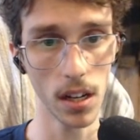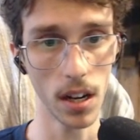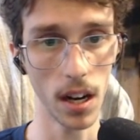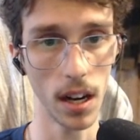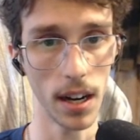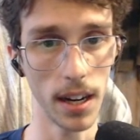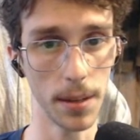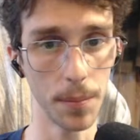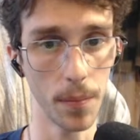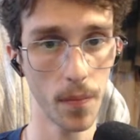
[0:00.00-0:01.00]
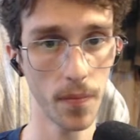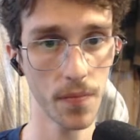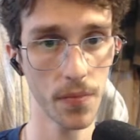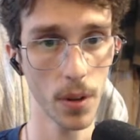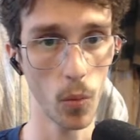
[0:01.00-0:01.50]

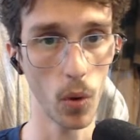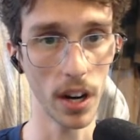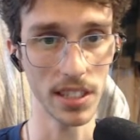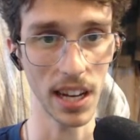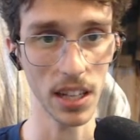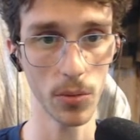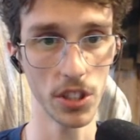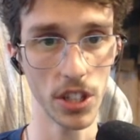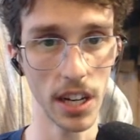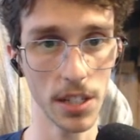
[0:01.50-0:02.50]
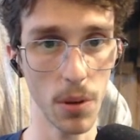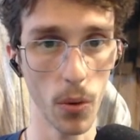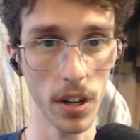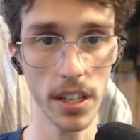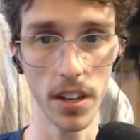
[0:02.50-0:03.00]
What exactly would you guys be
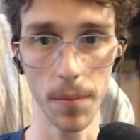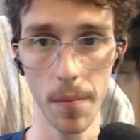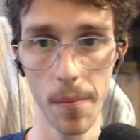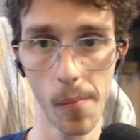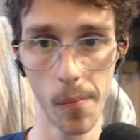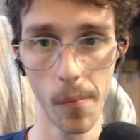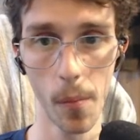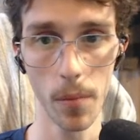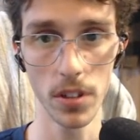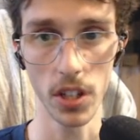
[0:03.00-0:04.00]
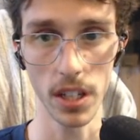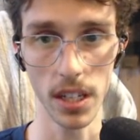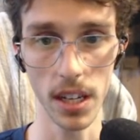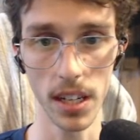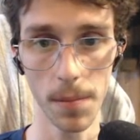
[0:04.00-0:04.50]
working on during
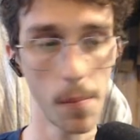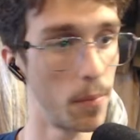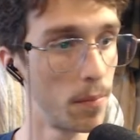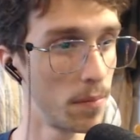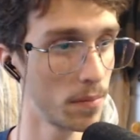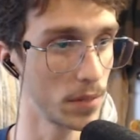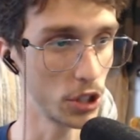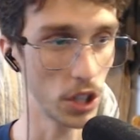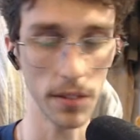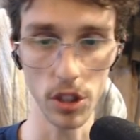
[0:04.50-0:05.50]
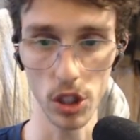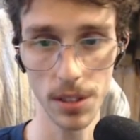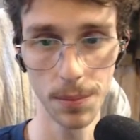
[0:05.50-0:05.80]
your travels?